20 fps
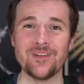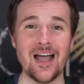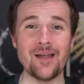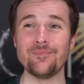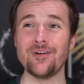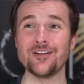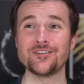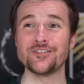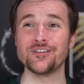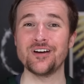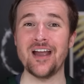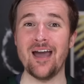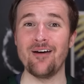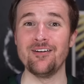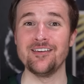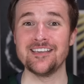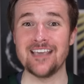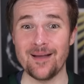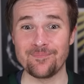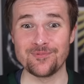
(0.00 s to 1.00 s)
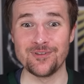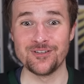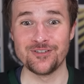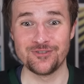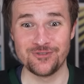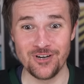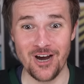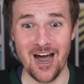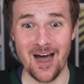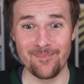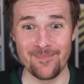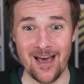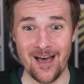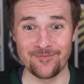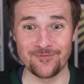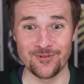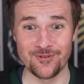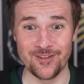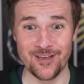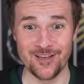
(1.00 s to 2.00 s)
not sure how he kept his job
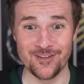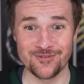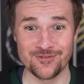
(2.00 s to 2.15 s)
after this.